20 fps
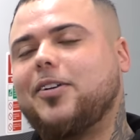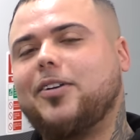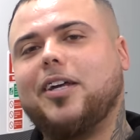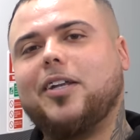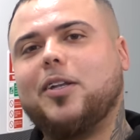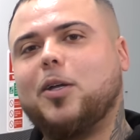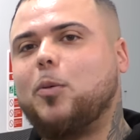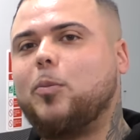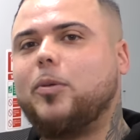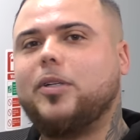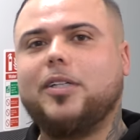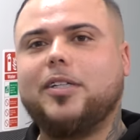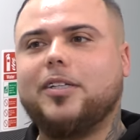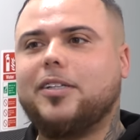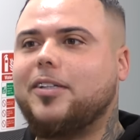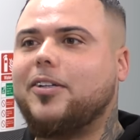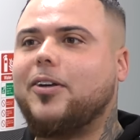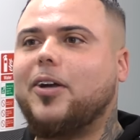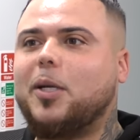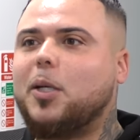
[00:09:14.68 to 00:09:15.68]
you ain't nobody's
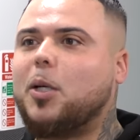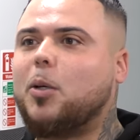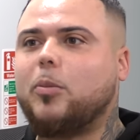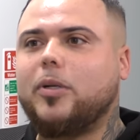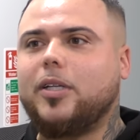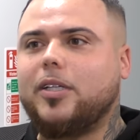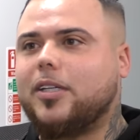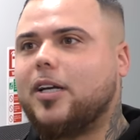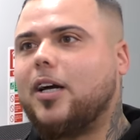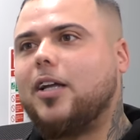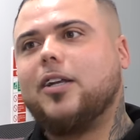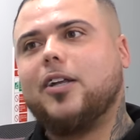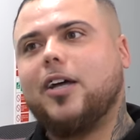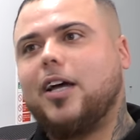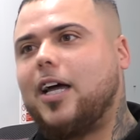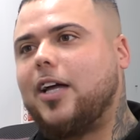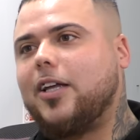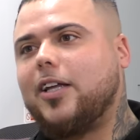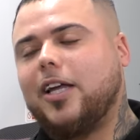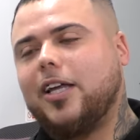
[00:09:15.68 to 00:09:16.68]
you ain't nobody's cunt
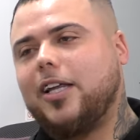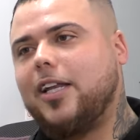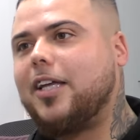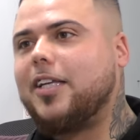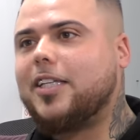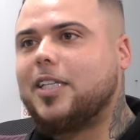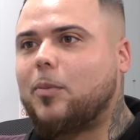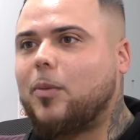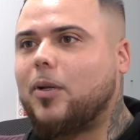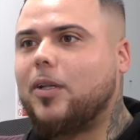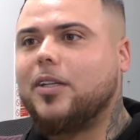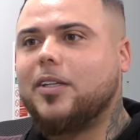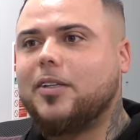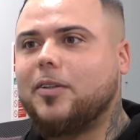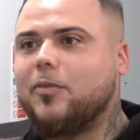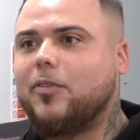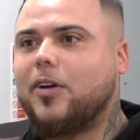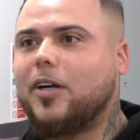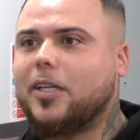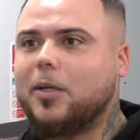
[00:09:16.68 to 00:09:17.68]
like are you letting someone
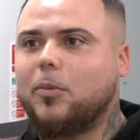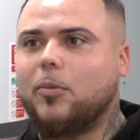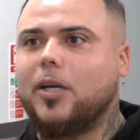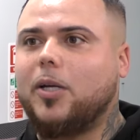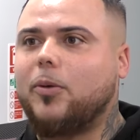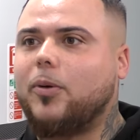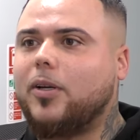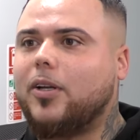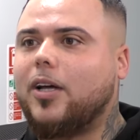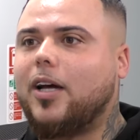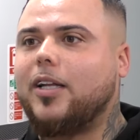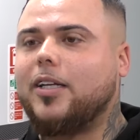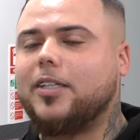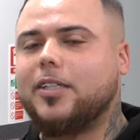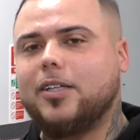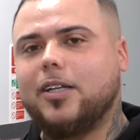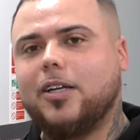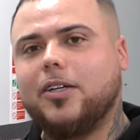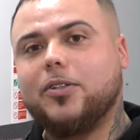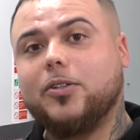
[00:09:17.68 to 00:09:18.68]
fucking weigh you in like
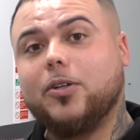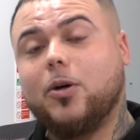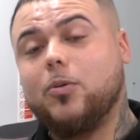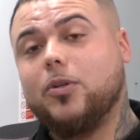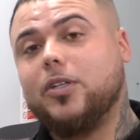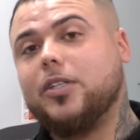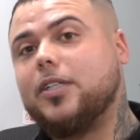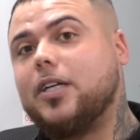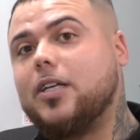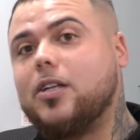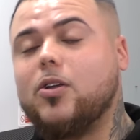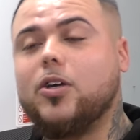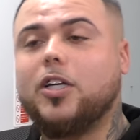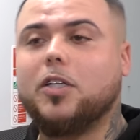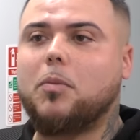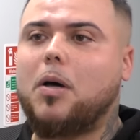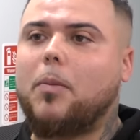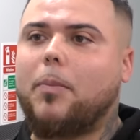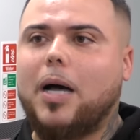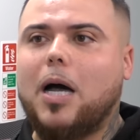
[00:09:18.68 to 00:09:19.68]
this and I was obviously just saying look
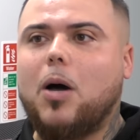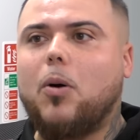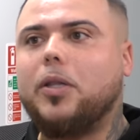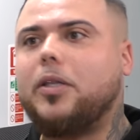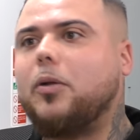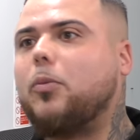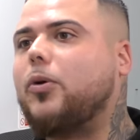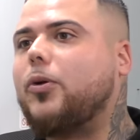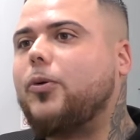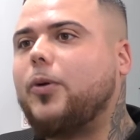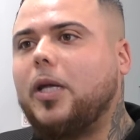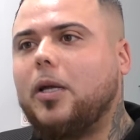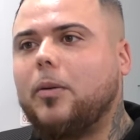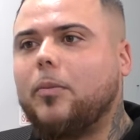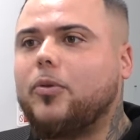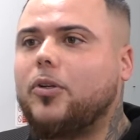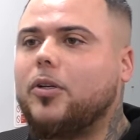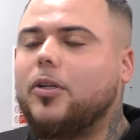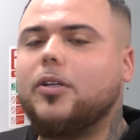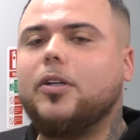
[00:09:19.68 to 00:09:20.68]
it's my power I didn't want to hit
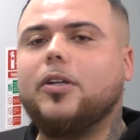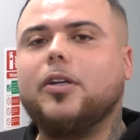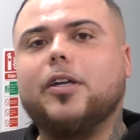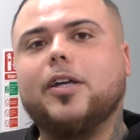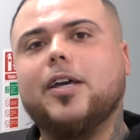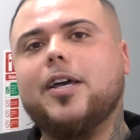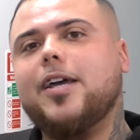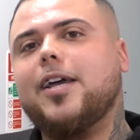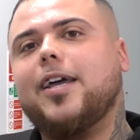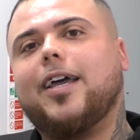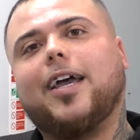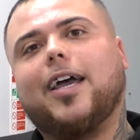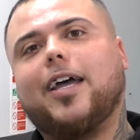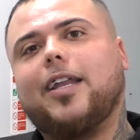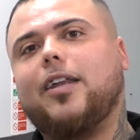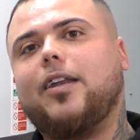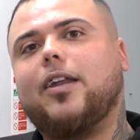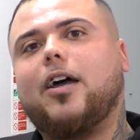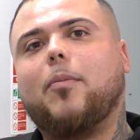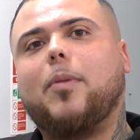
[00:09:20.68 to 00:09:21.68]
him da, da, da,
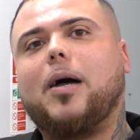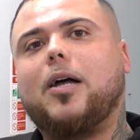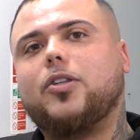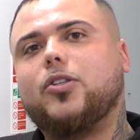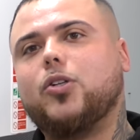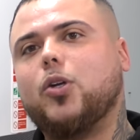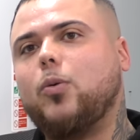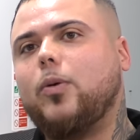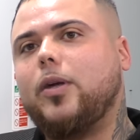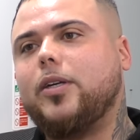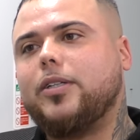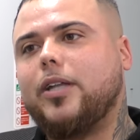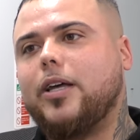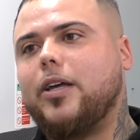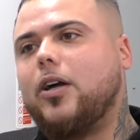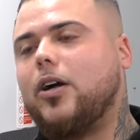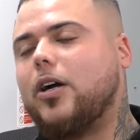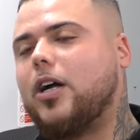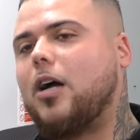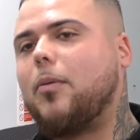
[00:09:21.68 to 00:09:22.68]
and then like about two weeks
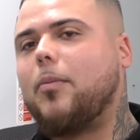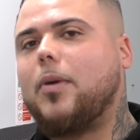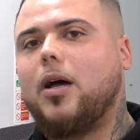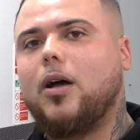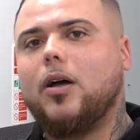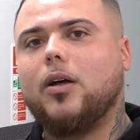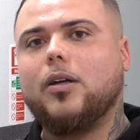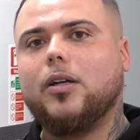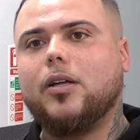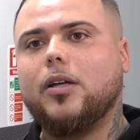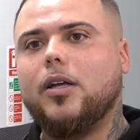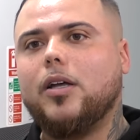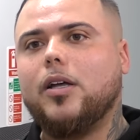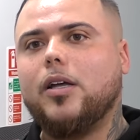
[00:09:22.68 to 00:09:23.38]
later I come out